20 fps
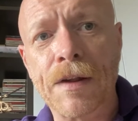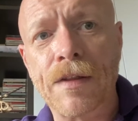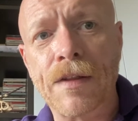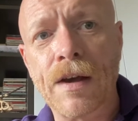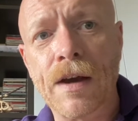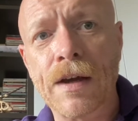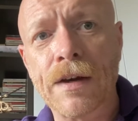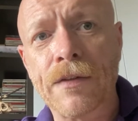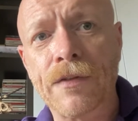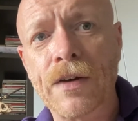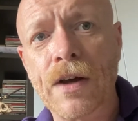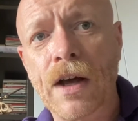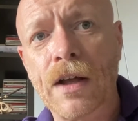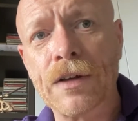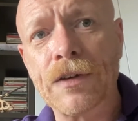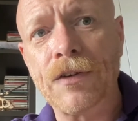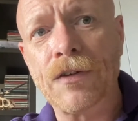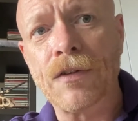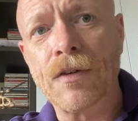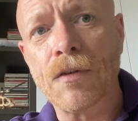side of
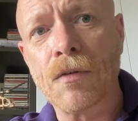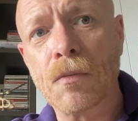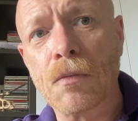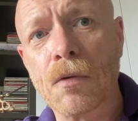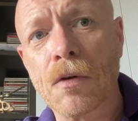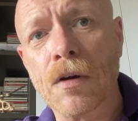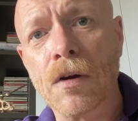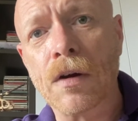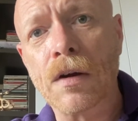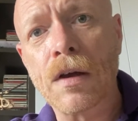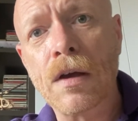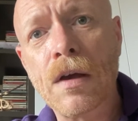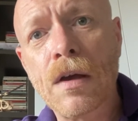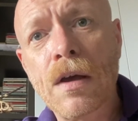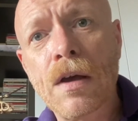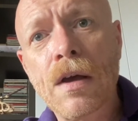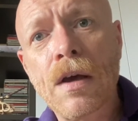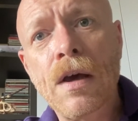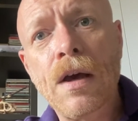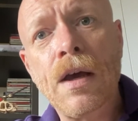college student work.
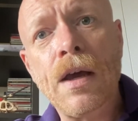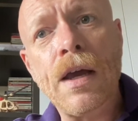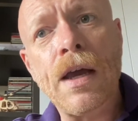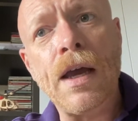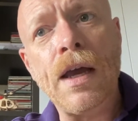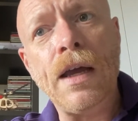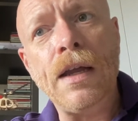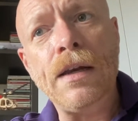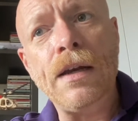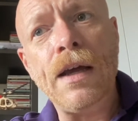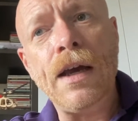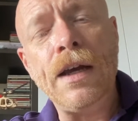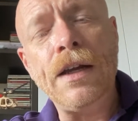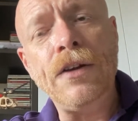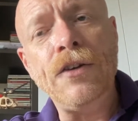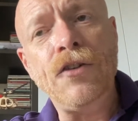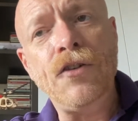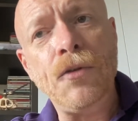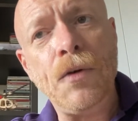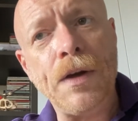And I
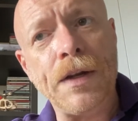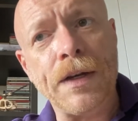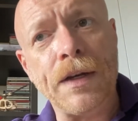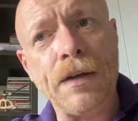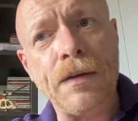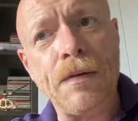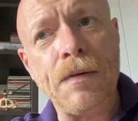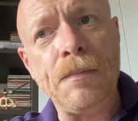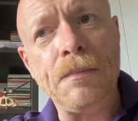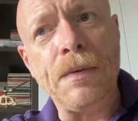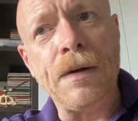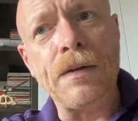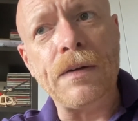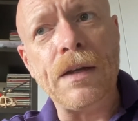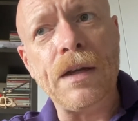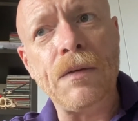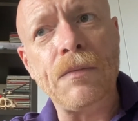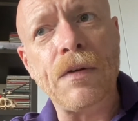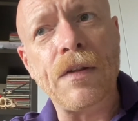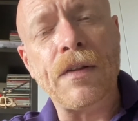enjoyed it, but
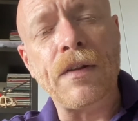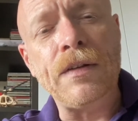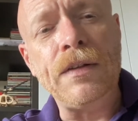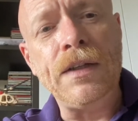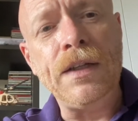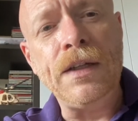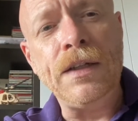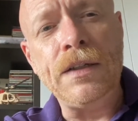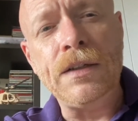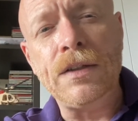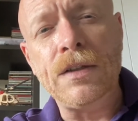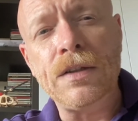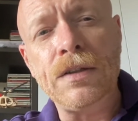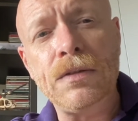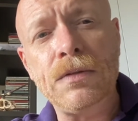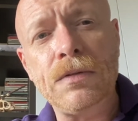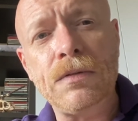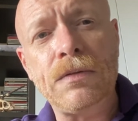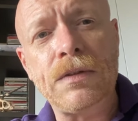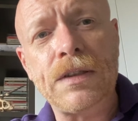it was a little
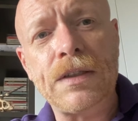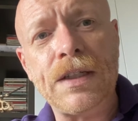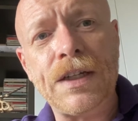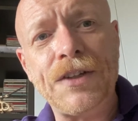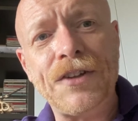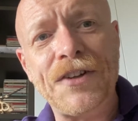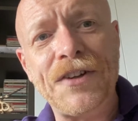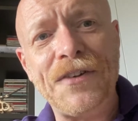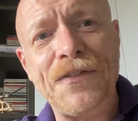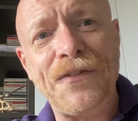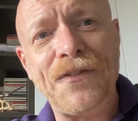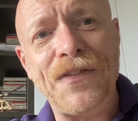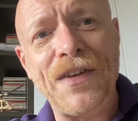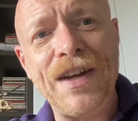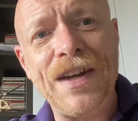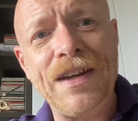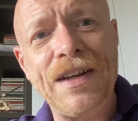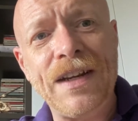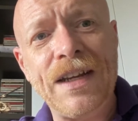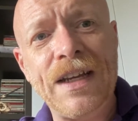too
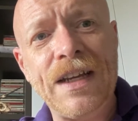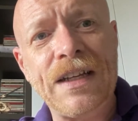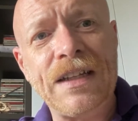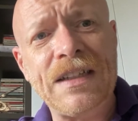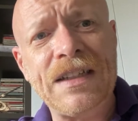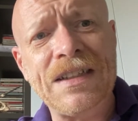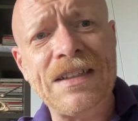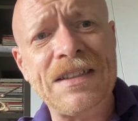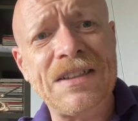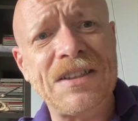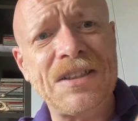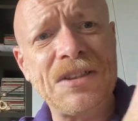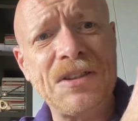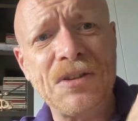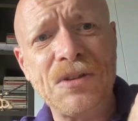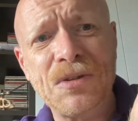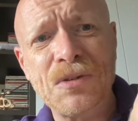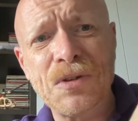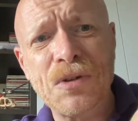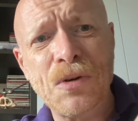touchy-feely, a little
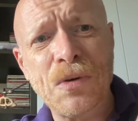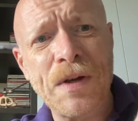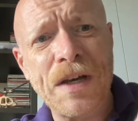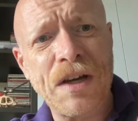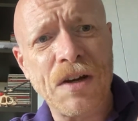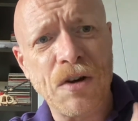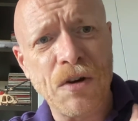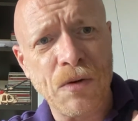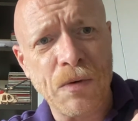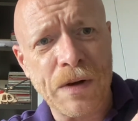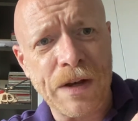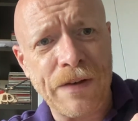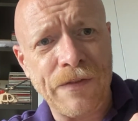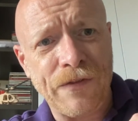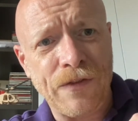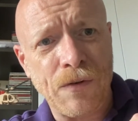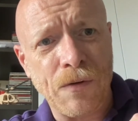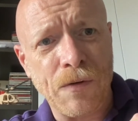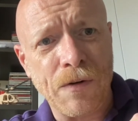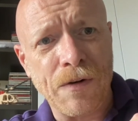too ooey-gooey
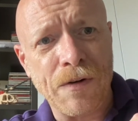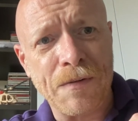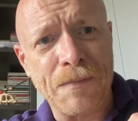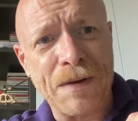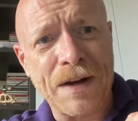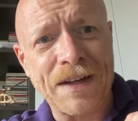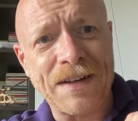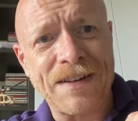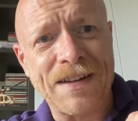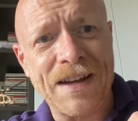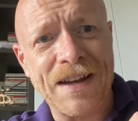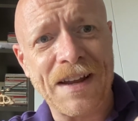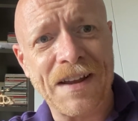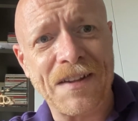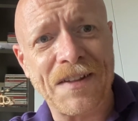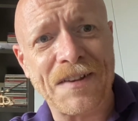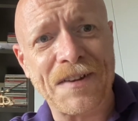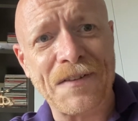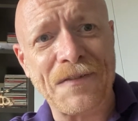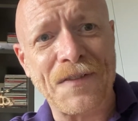for my
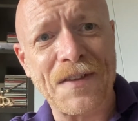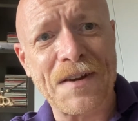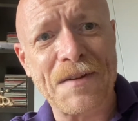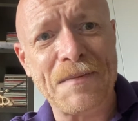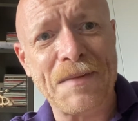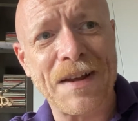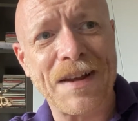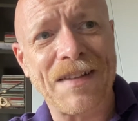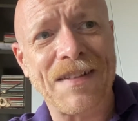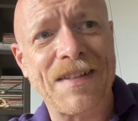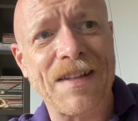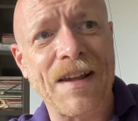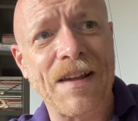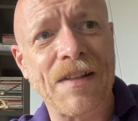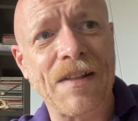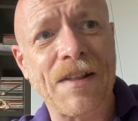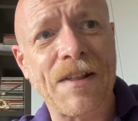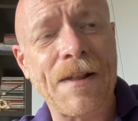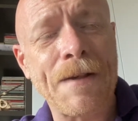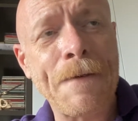taste, if that makes
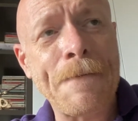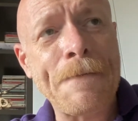sense.